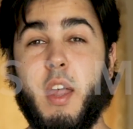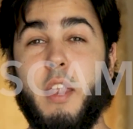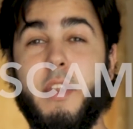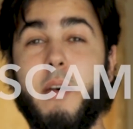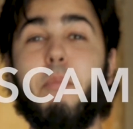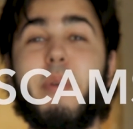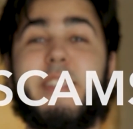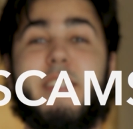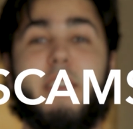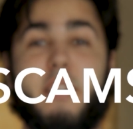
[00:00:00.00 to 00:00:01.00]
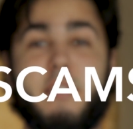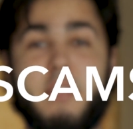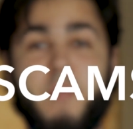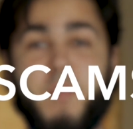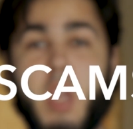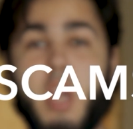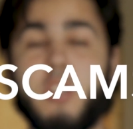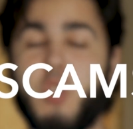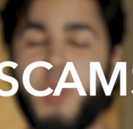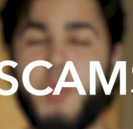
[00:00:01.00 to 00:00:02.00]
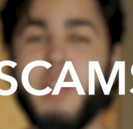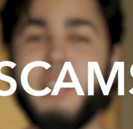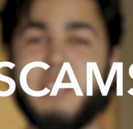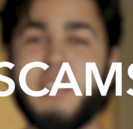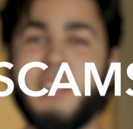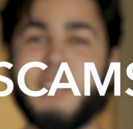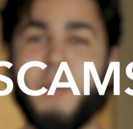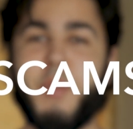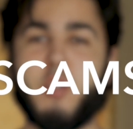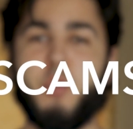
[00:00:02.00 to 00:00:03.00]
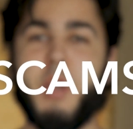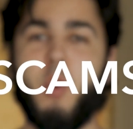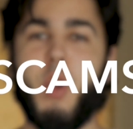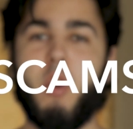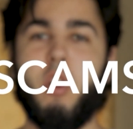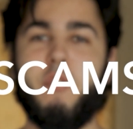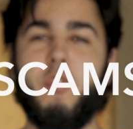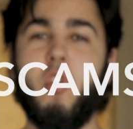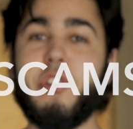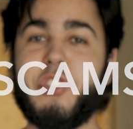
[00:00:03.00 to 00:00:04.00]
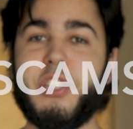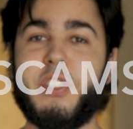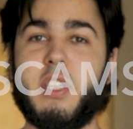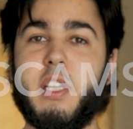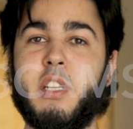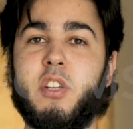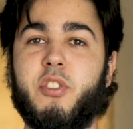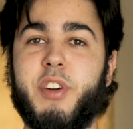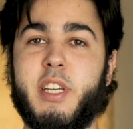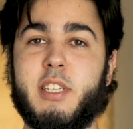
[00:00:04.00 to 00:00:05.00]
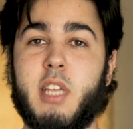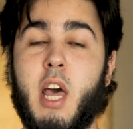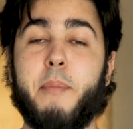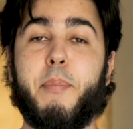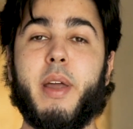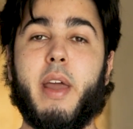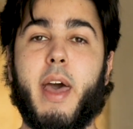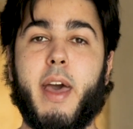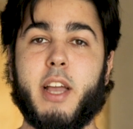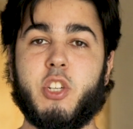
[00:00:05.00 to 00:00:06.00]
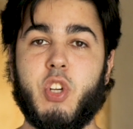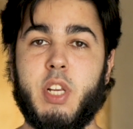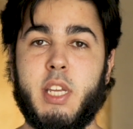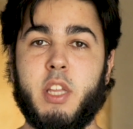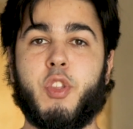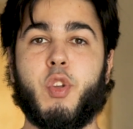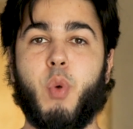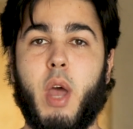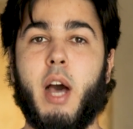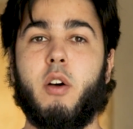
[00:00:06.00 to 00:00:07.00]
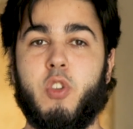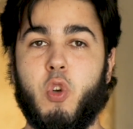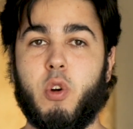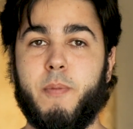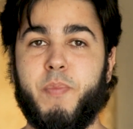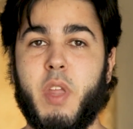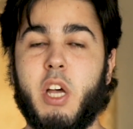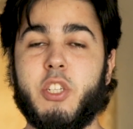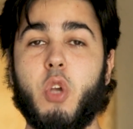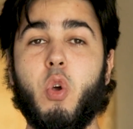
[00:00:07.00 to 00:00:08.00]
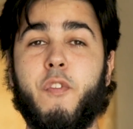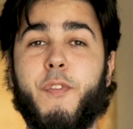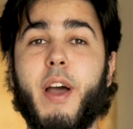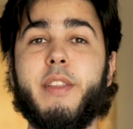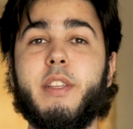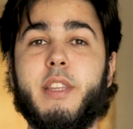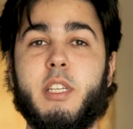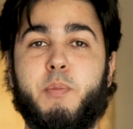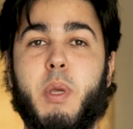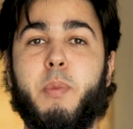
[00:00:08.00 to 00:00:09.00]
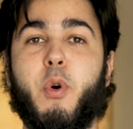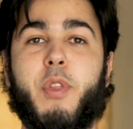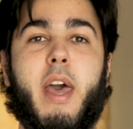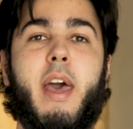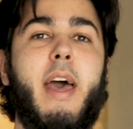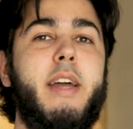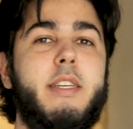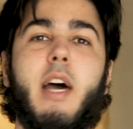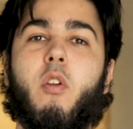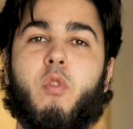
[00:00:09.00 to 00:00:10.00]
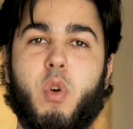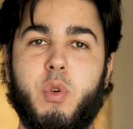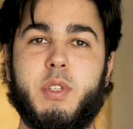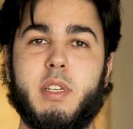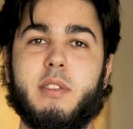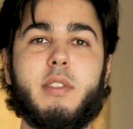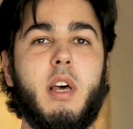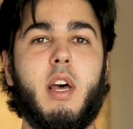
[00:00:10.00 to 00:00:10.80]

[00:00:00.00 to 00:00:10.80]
Number 6. So this is something to be aware of, not just in Greece, but actually throughout Europe. So you'll find that there's people that hand out roses.